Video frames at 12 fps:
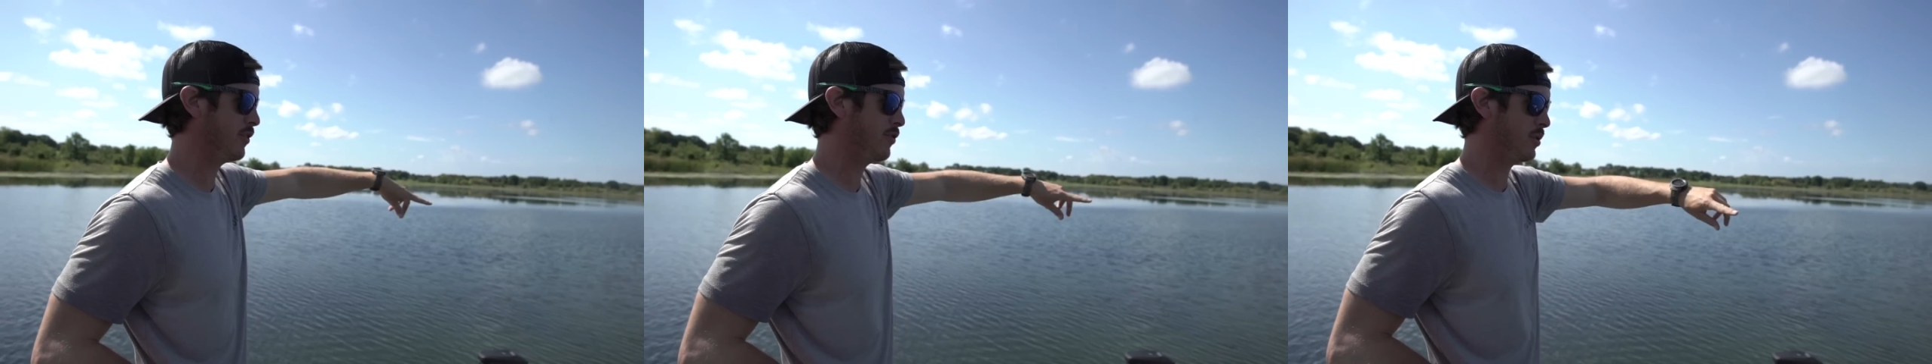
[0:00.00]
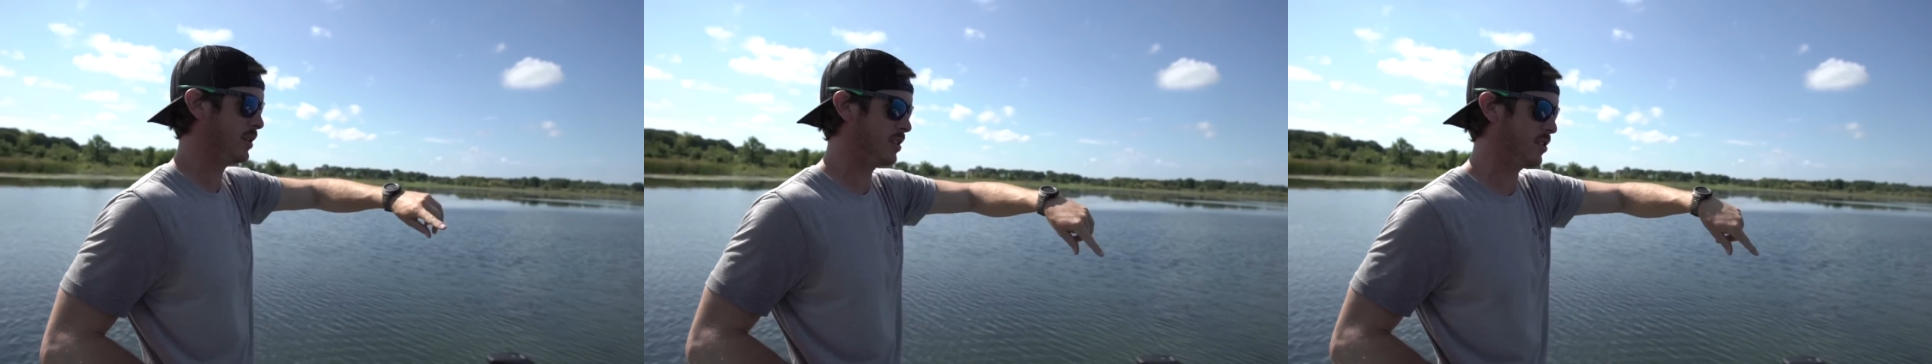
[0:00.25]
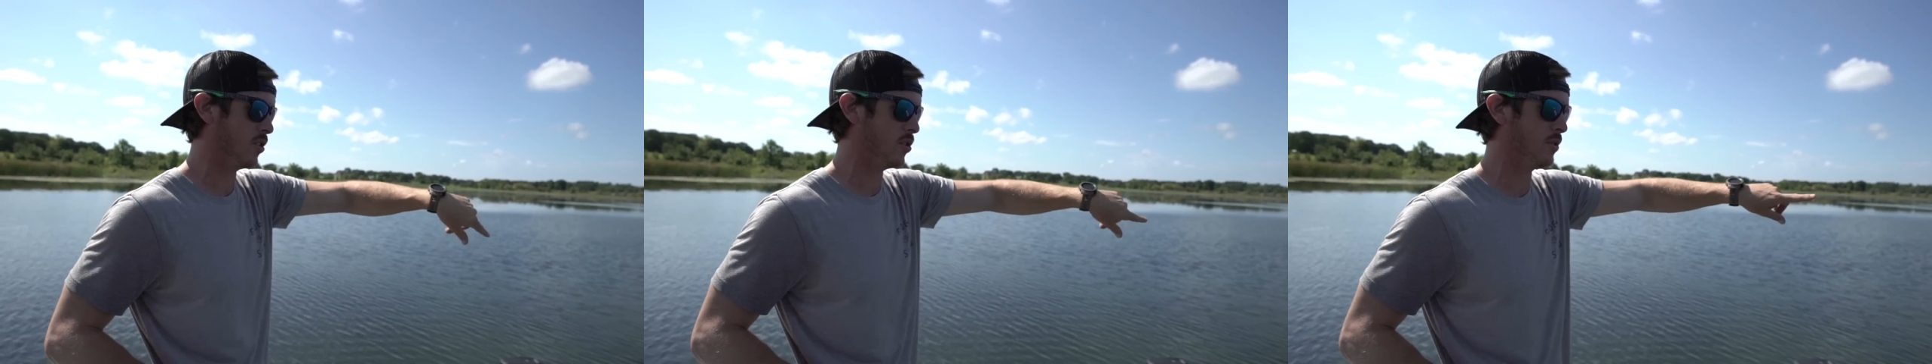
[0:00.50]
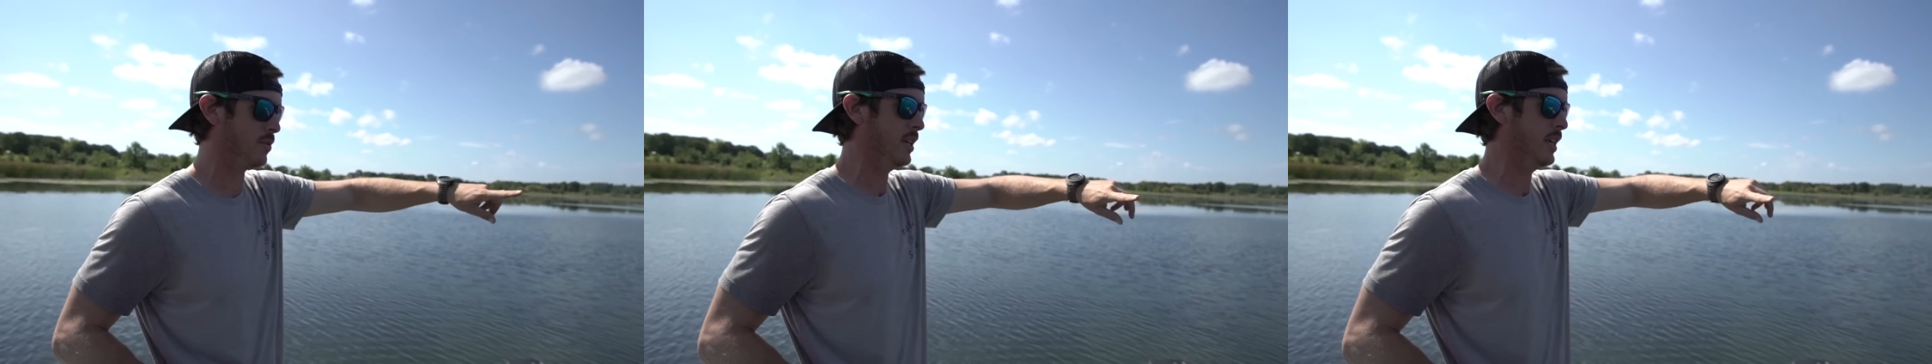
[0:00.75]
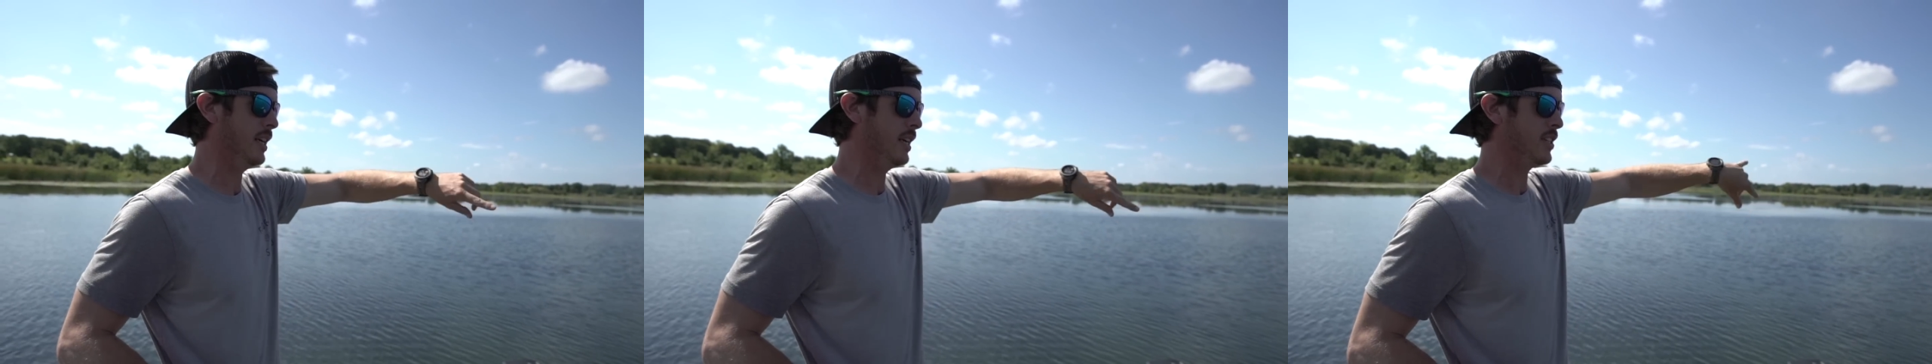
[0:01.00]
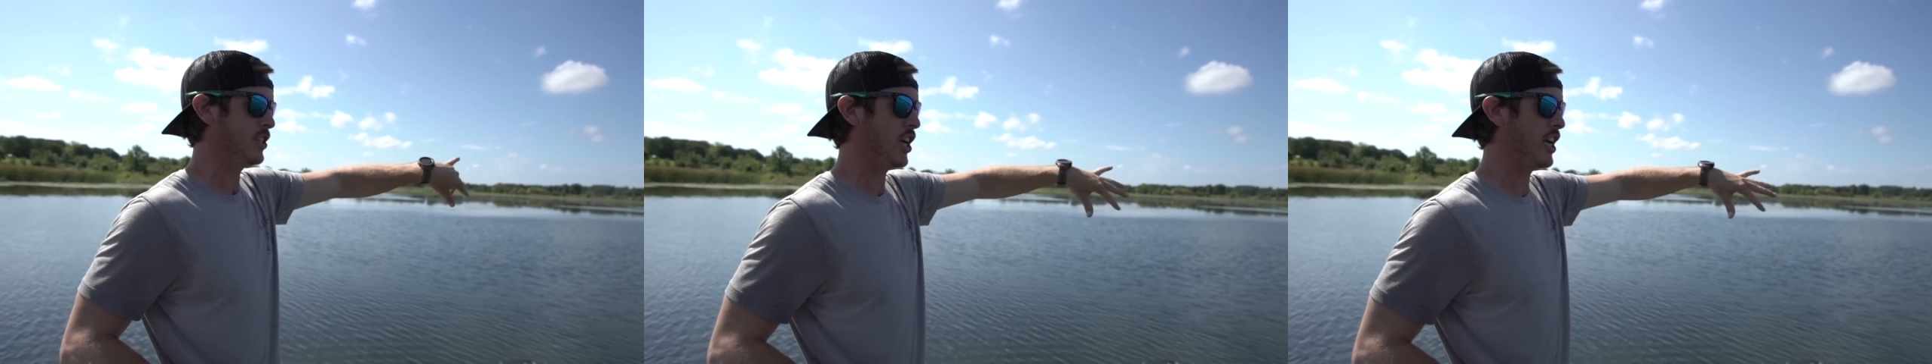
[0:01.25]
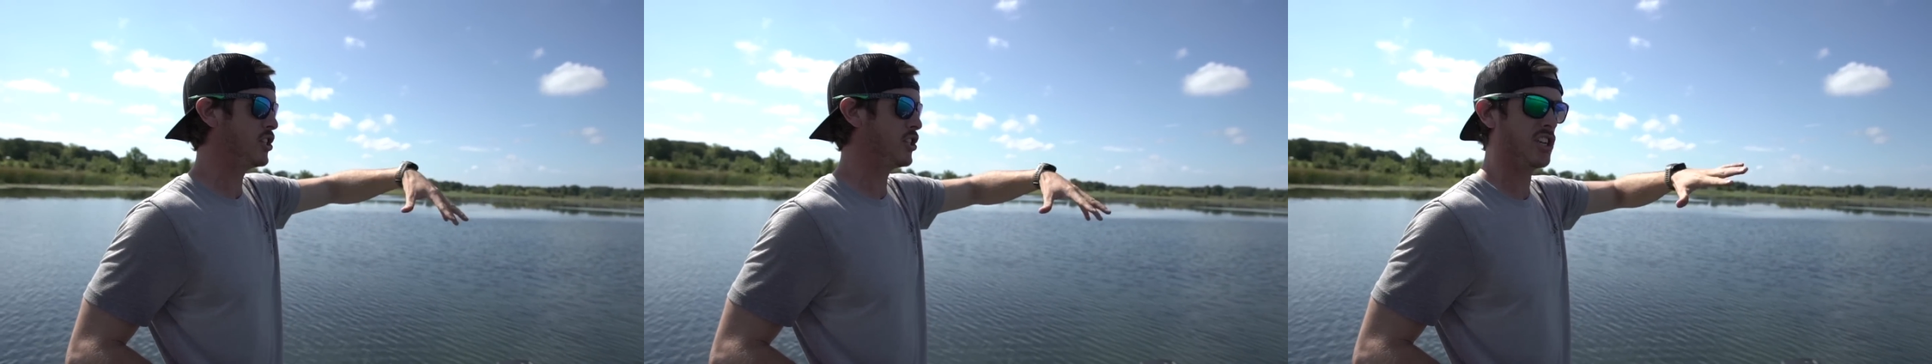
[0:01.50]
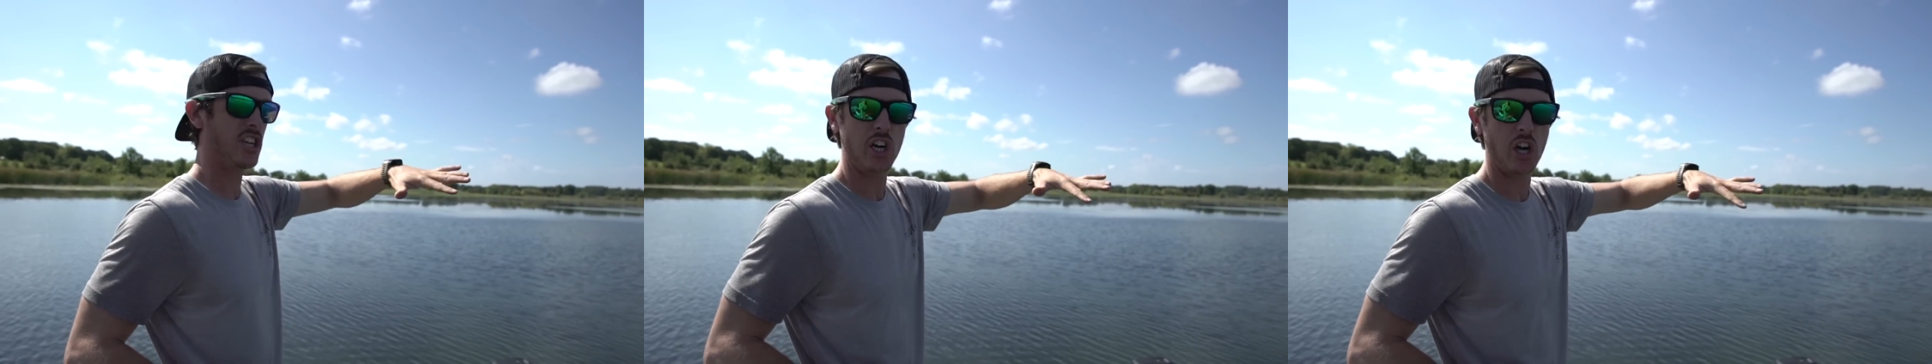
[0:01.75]
for these little changes
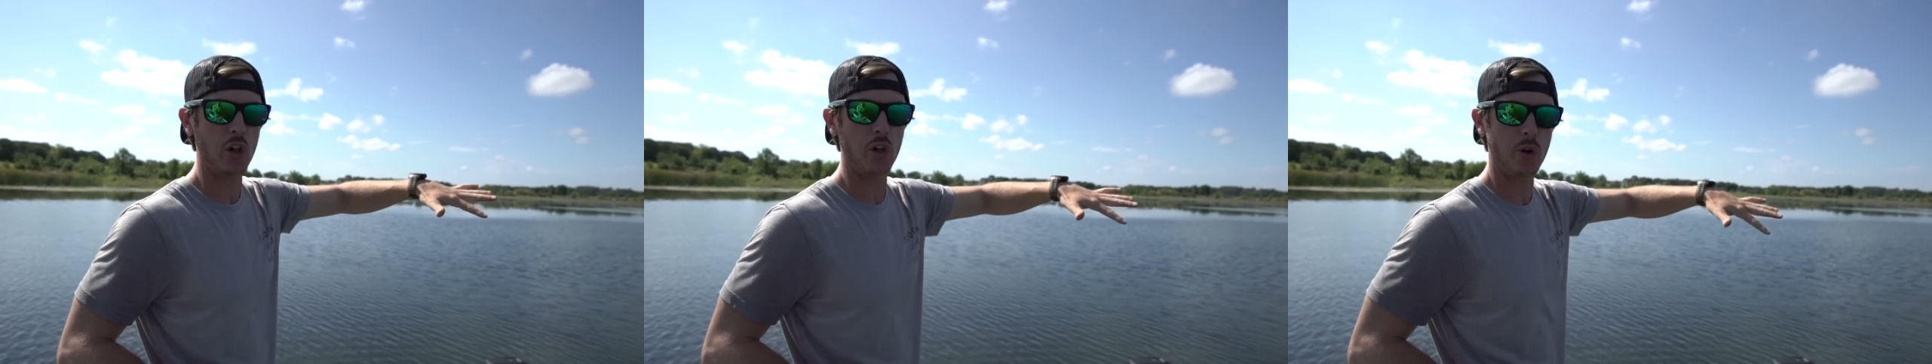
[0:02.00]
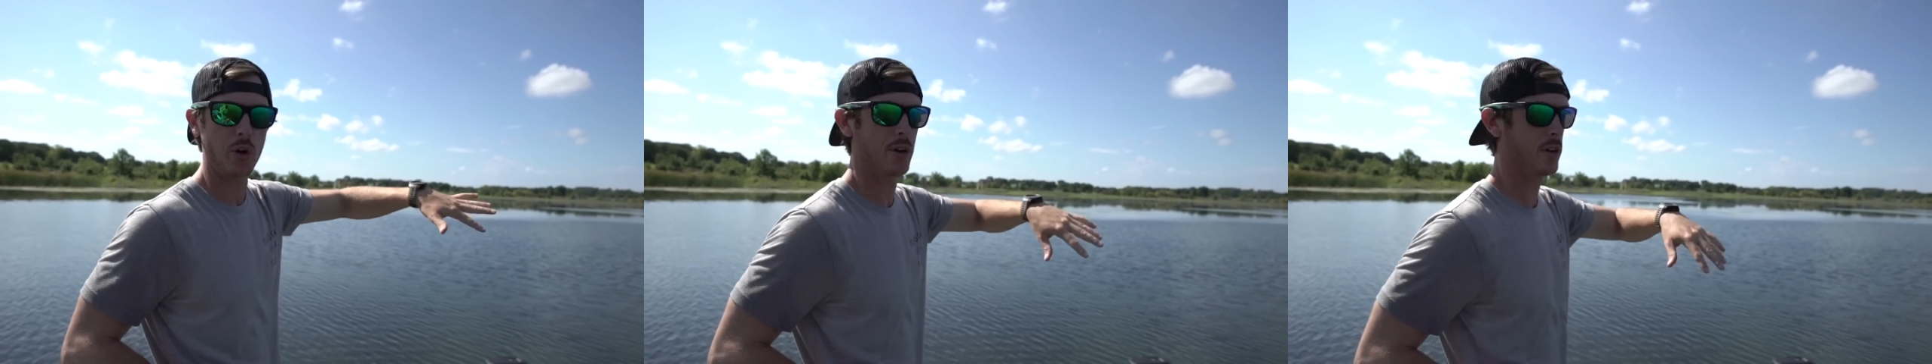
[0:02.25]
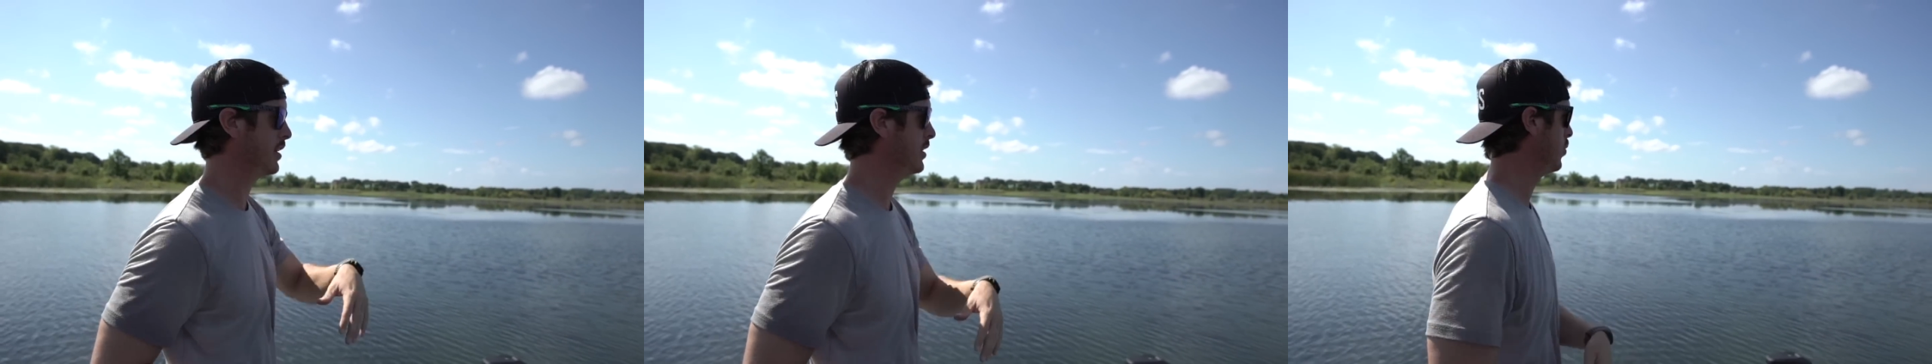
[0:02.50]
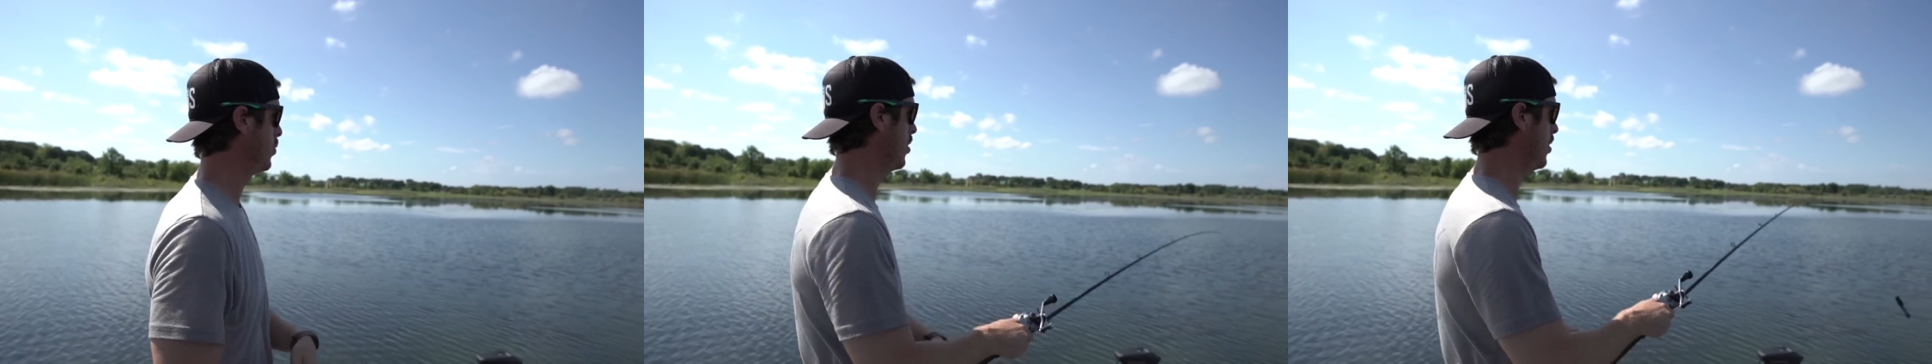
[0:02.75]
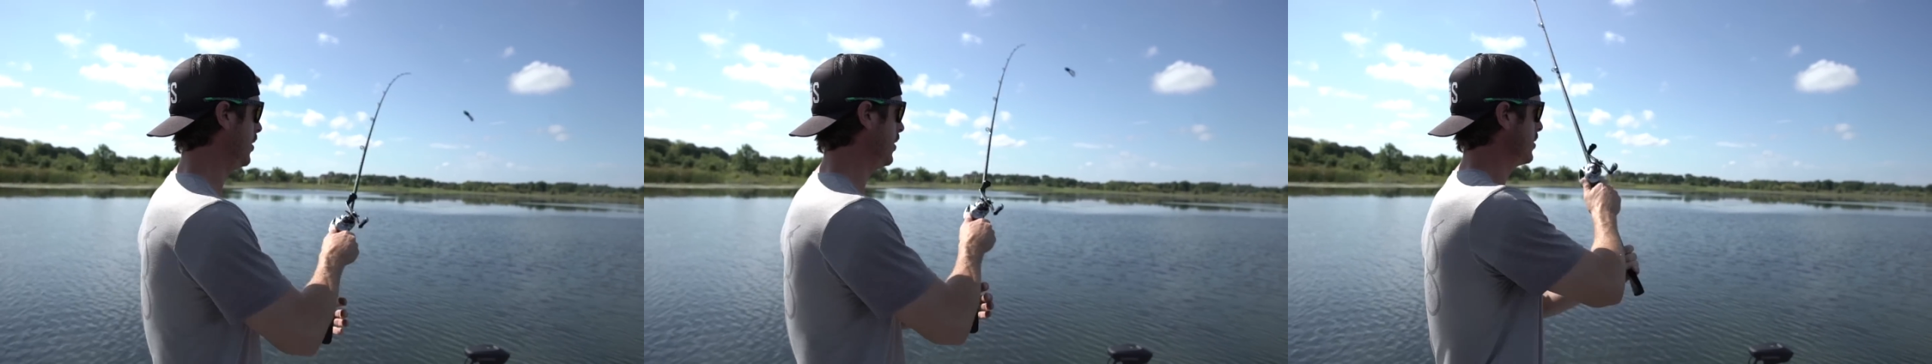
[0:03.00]
in color in the water.